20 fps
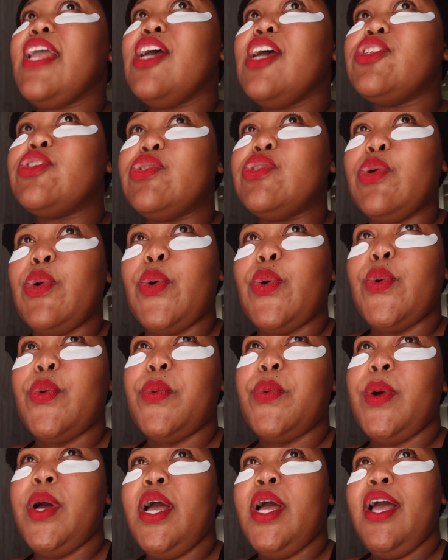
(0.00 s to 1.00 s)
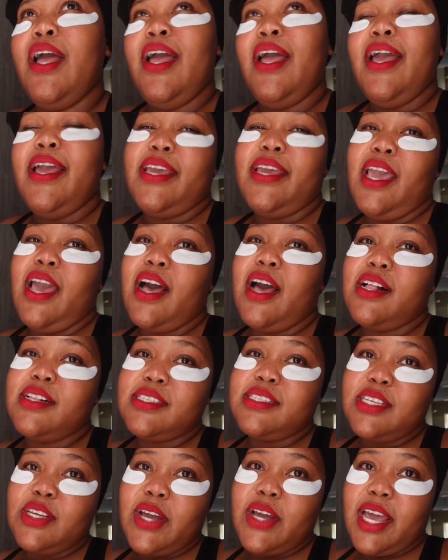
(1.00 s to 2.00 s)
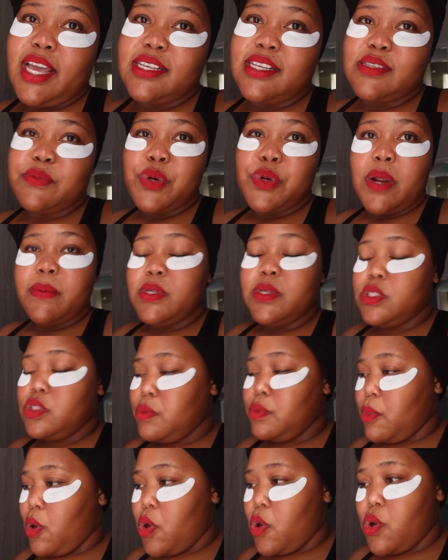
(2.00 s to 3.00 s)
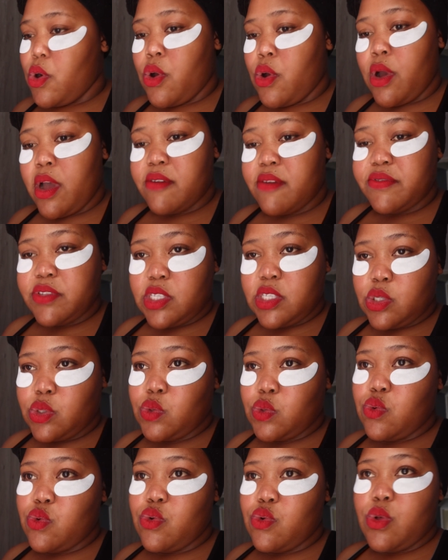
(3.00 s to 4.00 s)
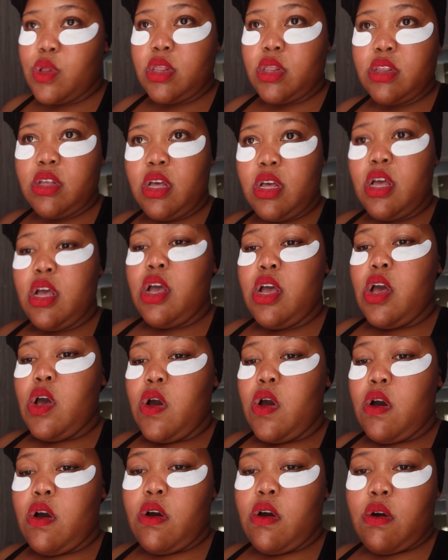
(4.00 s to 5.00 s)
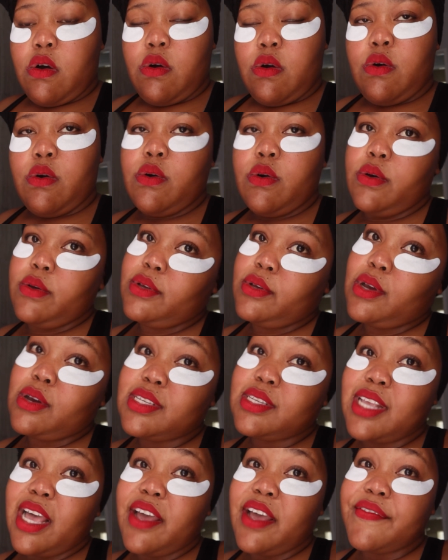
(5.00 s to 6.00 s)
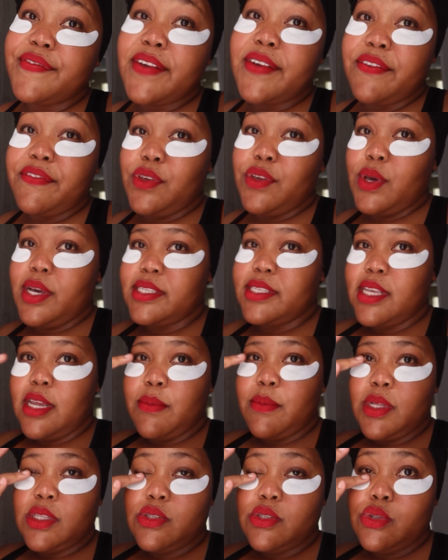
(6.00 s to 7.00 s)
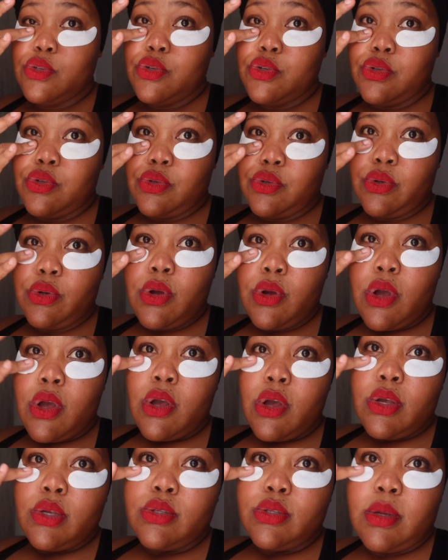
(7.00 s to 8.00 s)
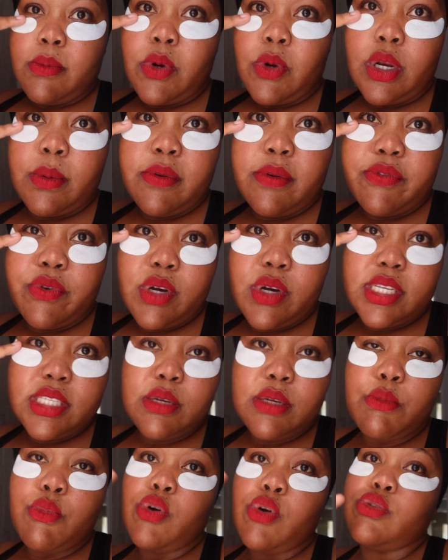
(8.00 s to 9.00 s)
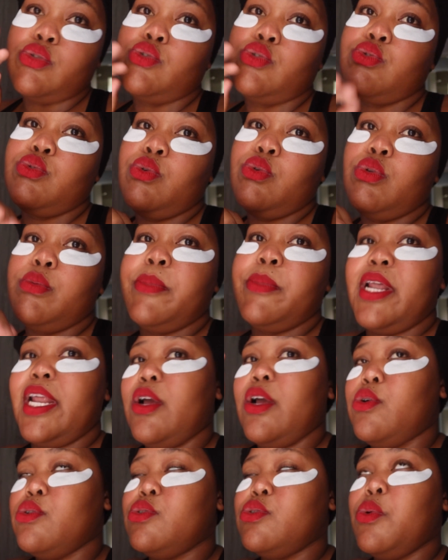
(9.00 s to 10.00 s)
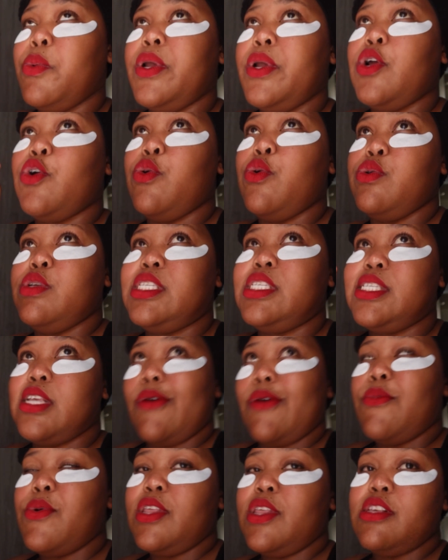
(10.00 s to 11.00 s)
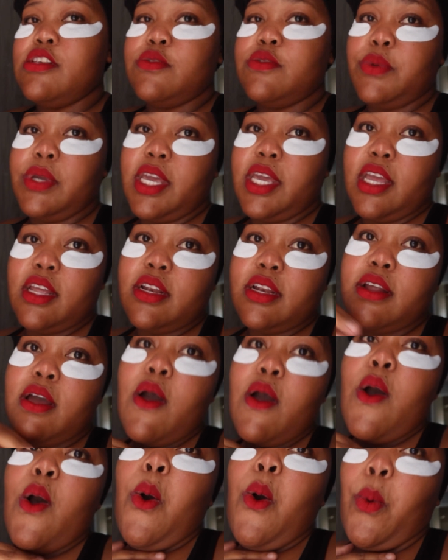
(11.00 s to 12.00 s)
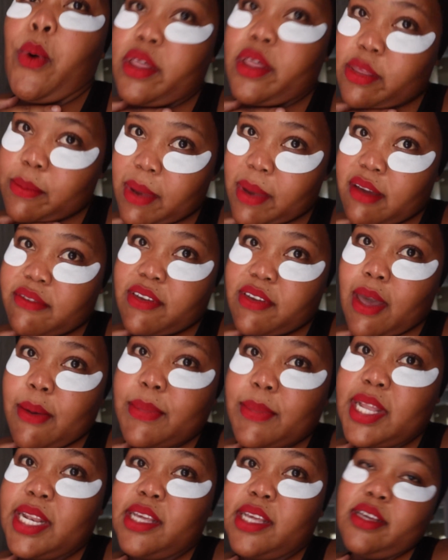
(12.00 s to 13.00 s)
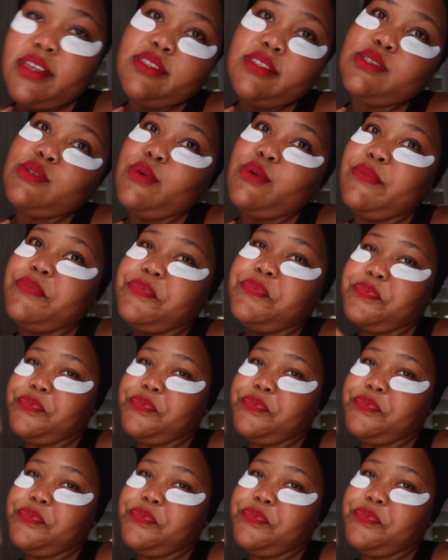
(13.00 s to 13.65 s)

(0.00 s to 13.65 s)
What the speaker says: So yeah, I'll see you guys probably tomorrow after school, because I have a few assignments to do. So I'm going to be focusing more on school, but I also want to go somewhere this weekend with my family. So